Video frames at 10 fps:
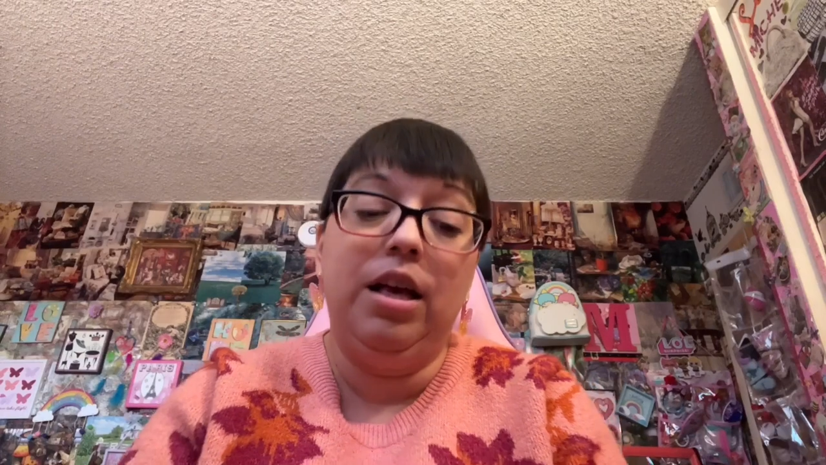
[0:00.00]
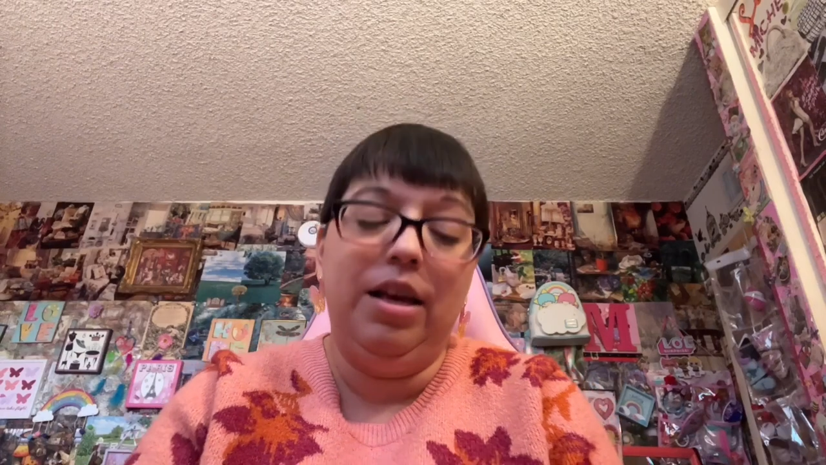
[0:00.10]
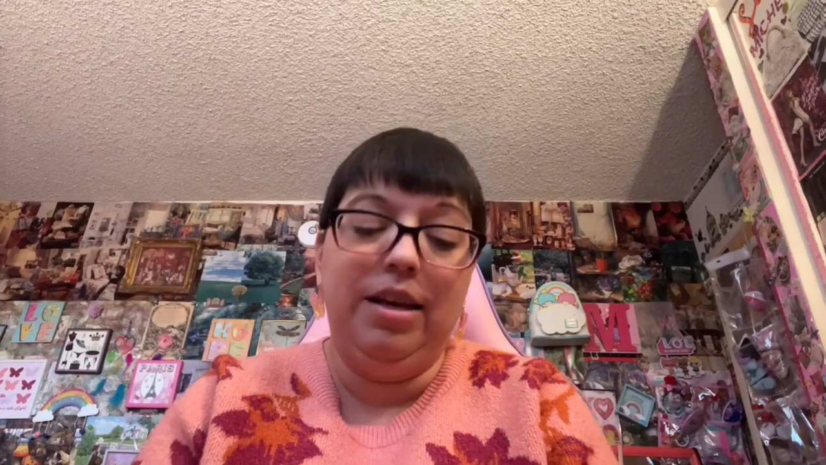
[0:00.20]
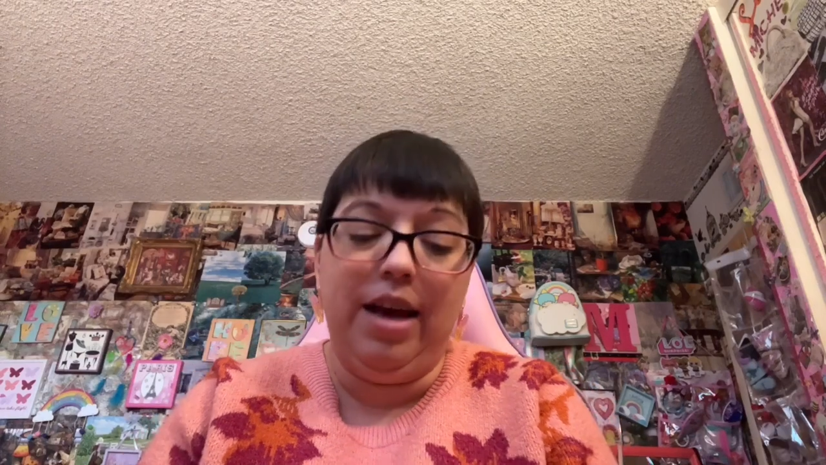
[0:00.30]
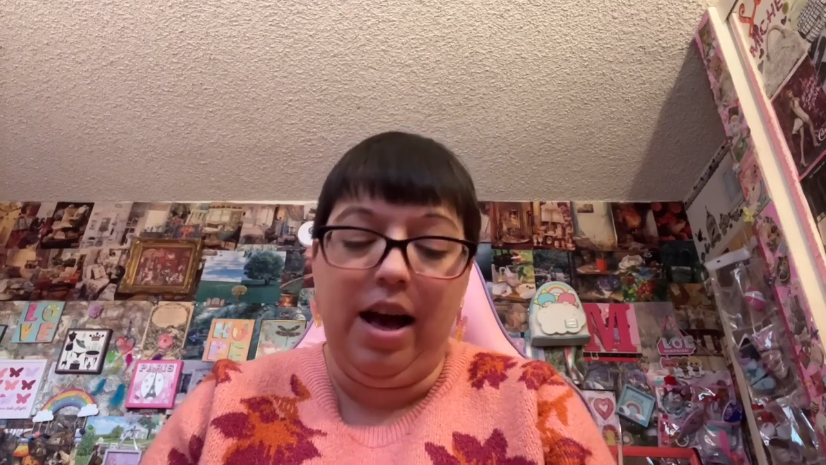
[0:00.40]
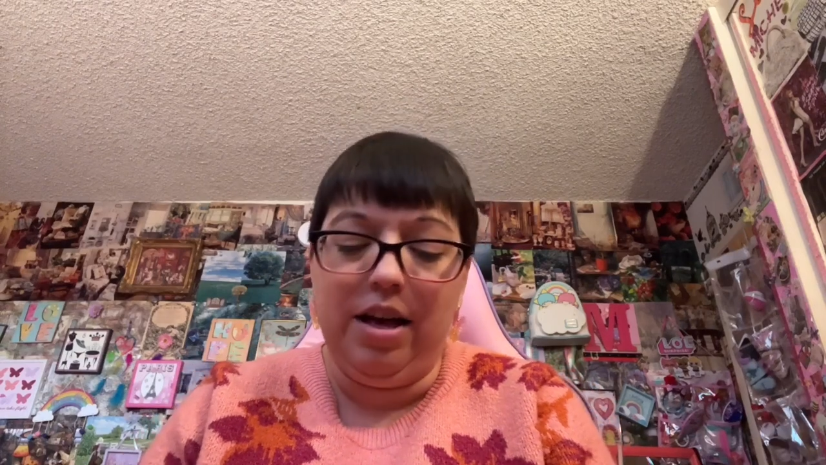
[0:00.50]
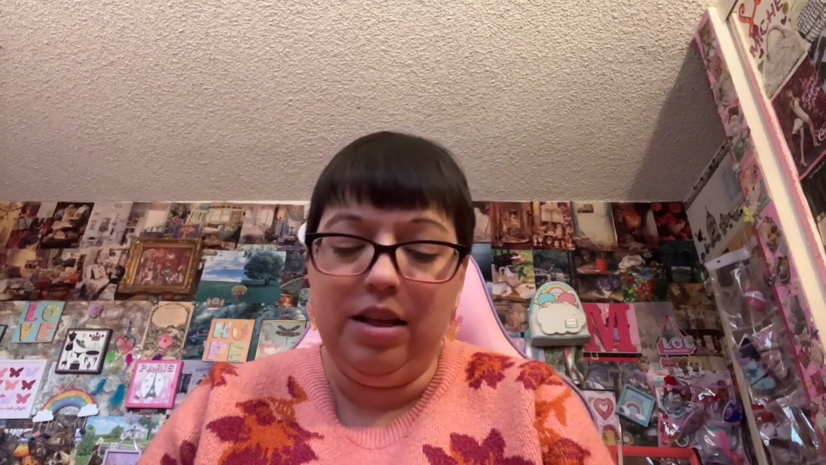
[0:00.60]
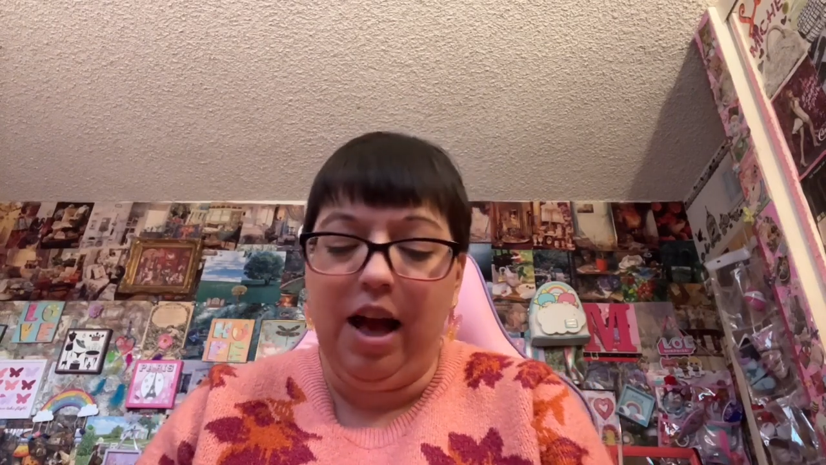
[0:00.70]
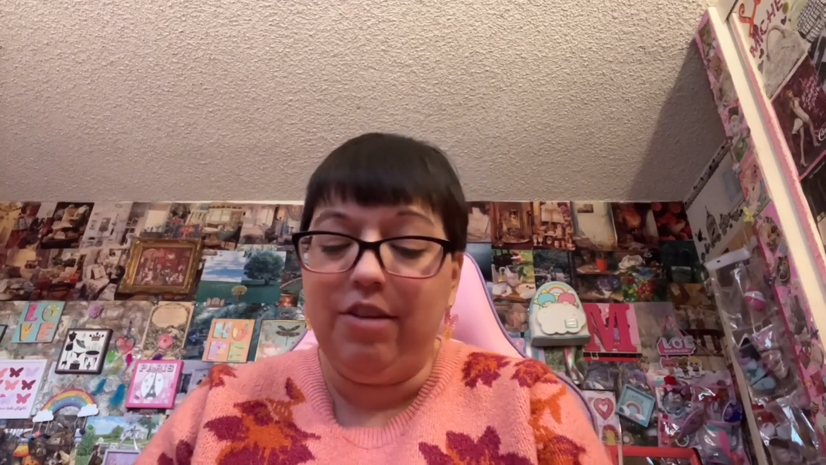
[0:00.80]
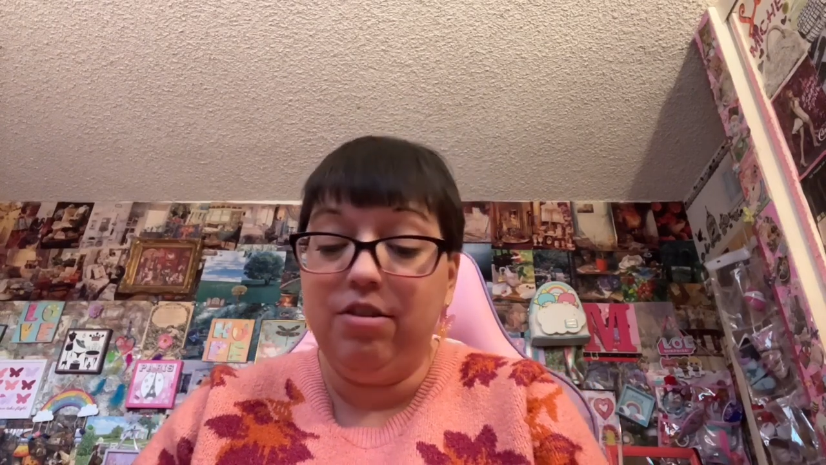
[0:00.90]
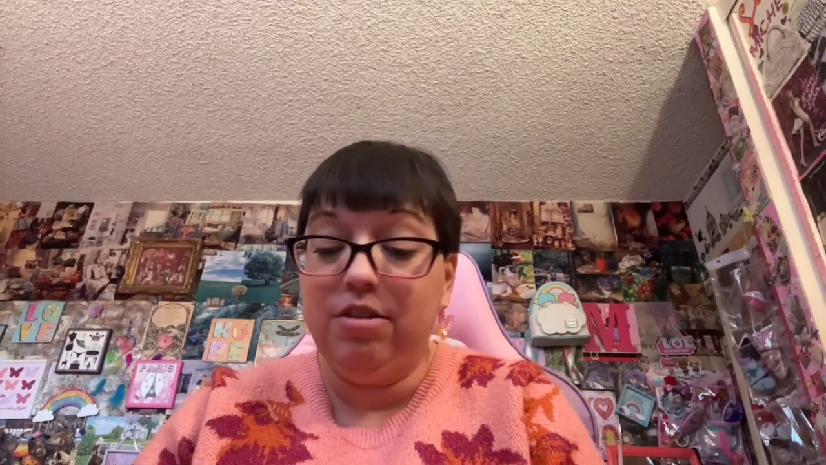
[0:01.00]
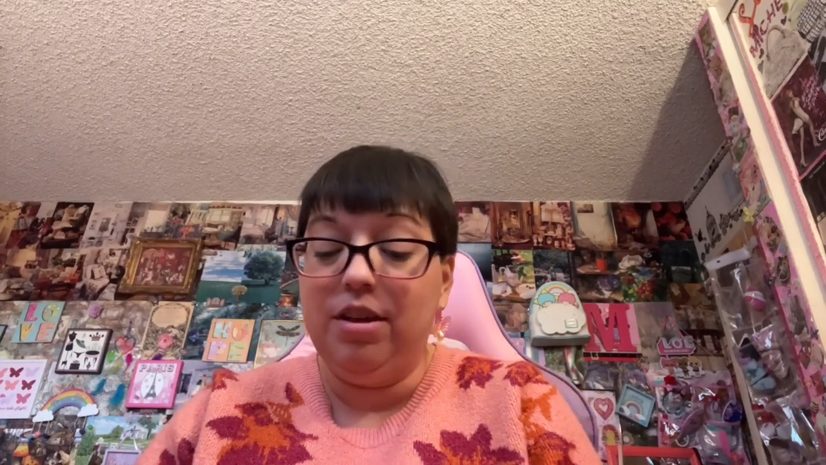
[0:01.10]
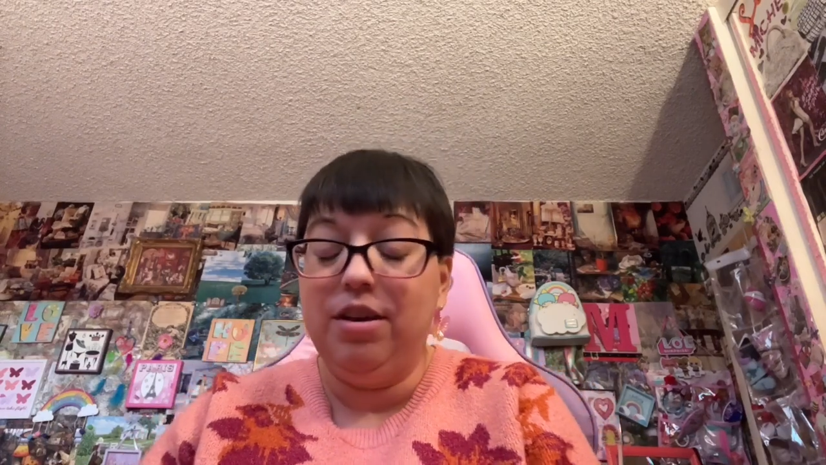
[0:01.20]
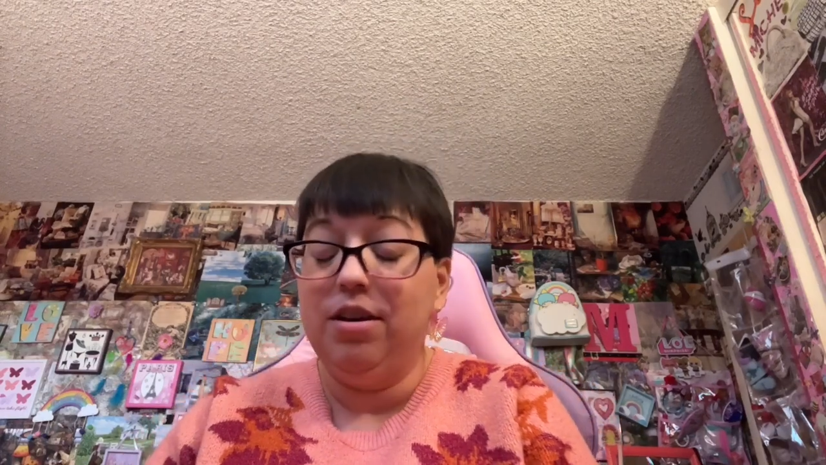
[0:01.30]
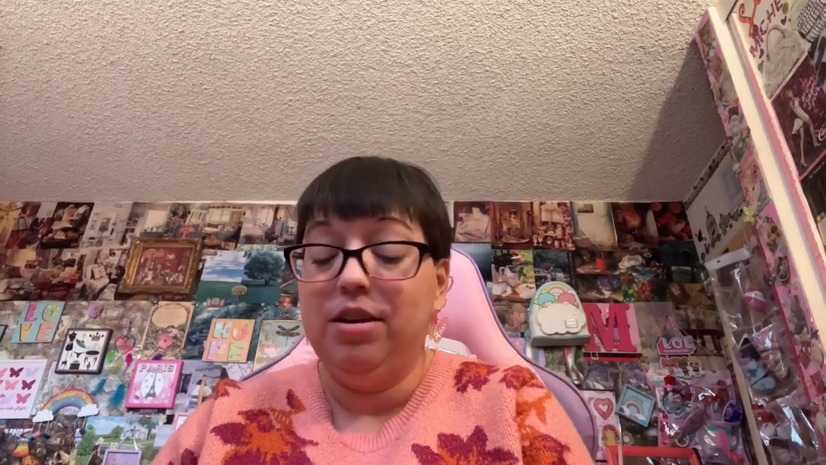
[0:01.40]
yeah, I just,
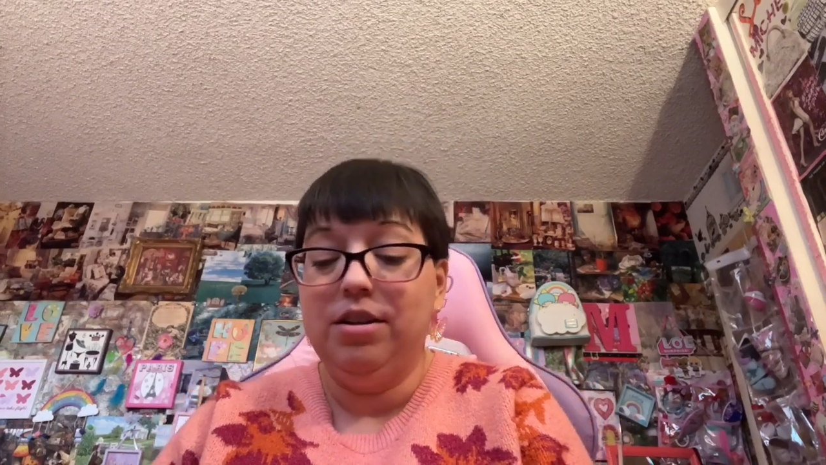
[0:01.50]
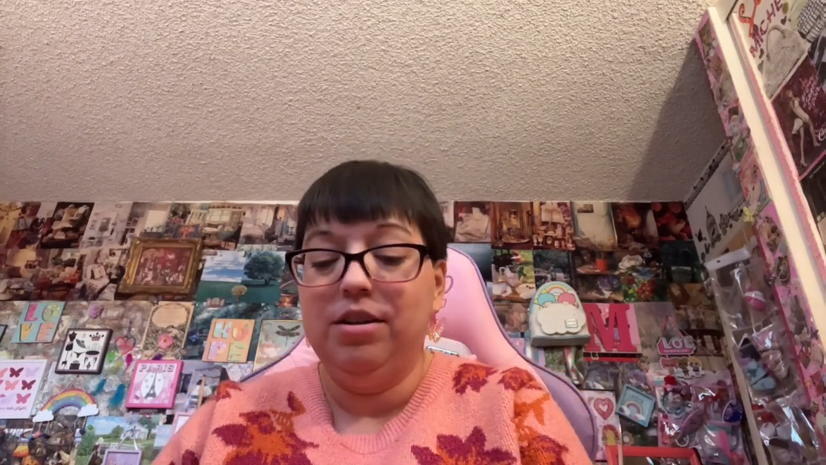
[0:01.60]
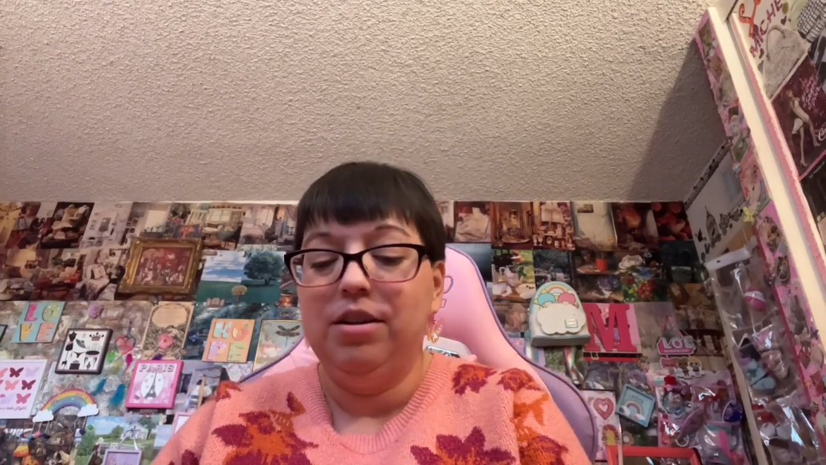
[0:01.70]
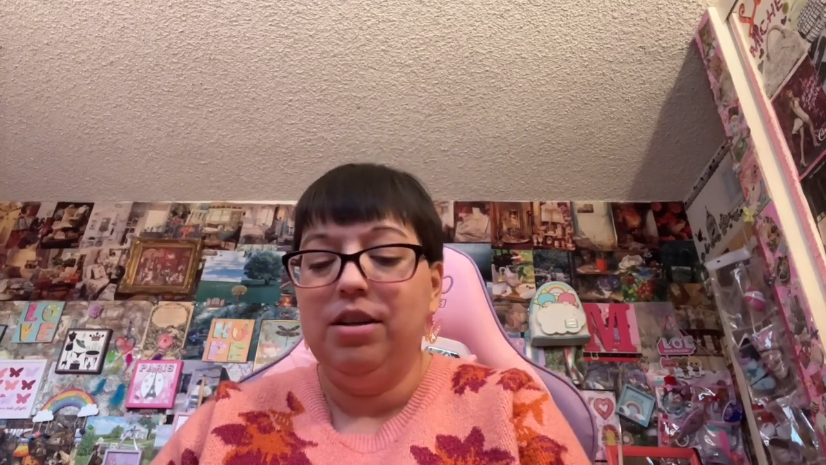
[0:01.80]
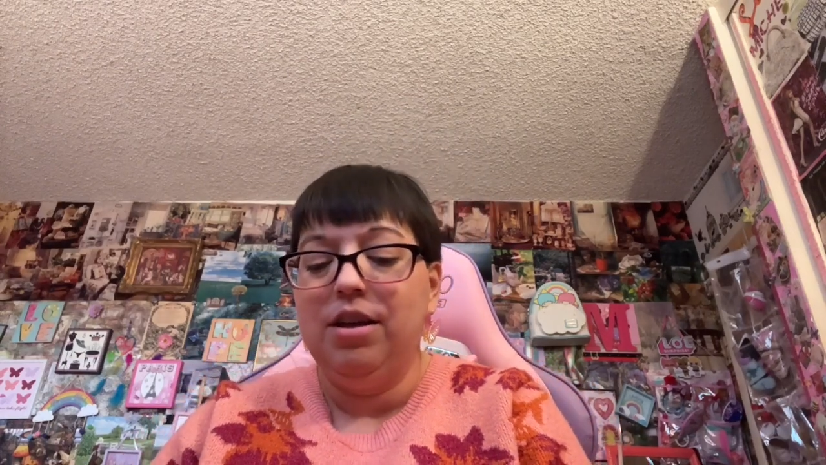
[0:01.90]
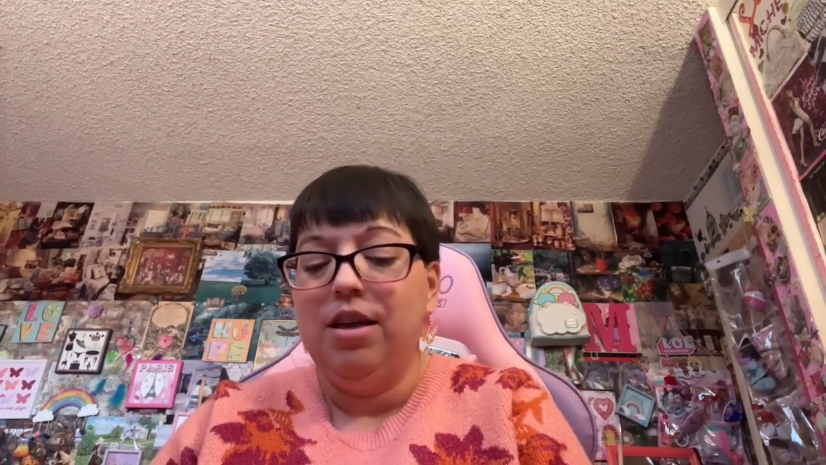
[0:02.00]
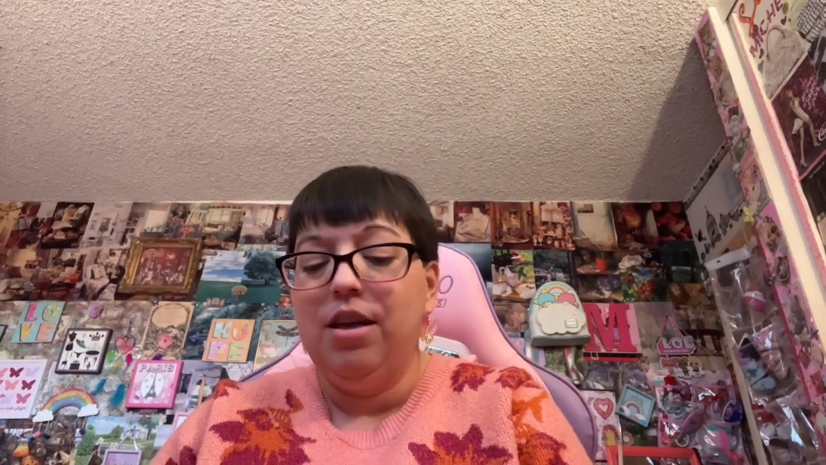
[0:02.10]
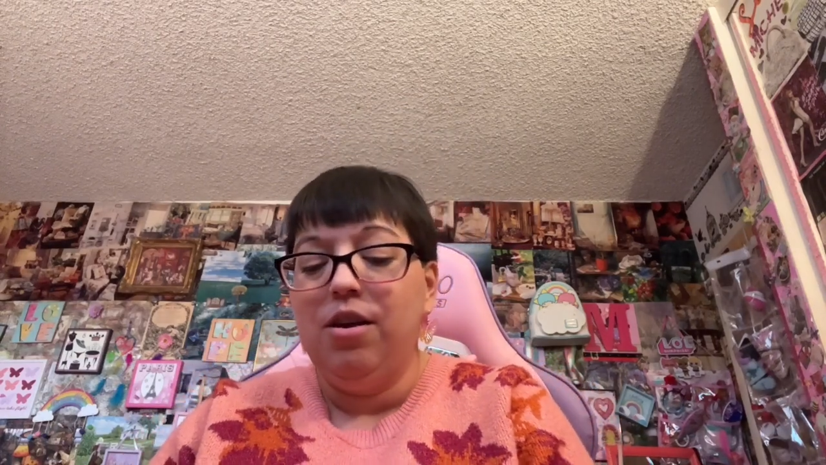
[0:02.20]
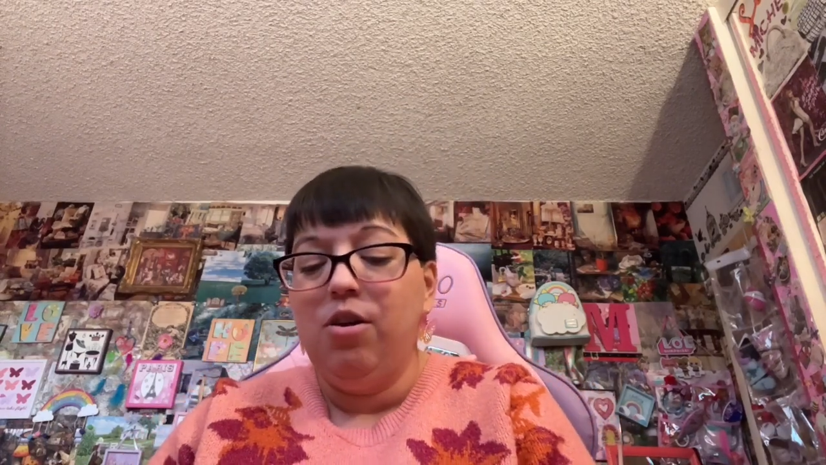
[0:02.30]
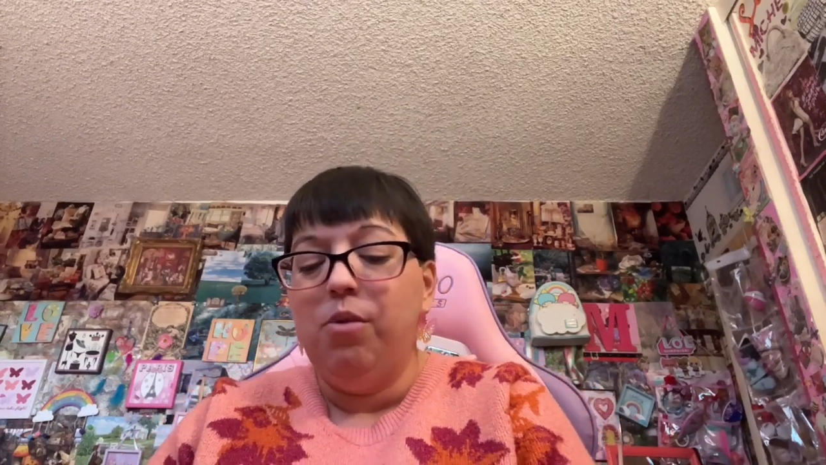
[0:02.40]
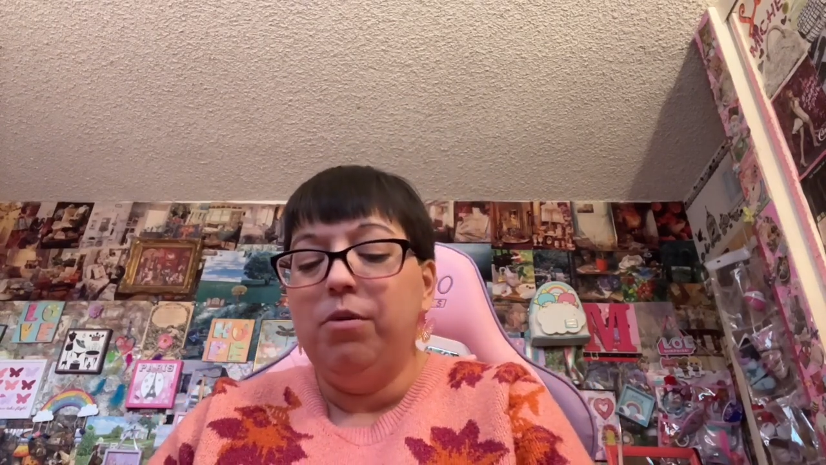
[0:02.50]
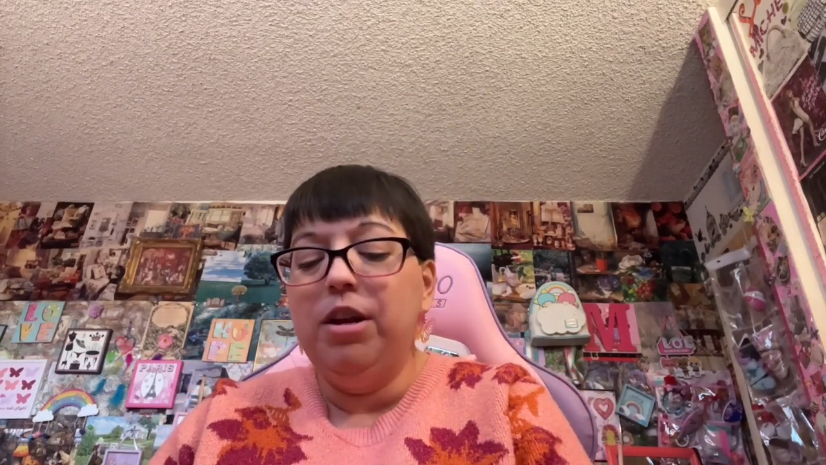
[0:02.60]
when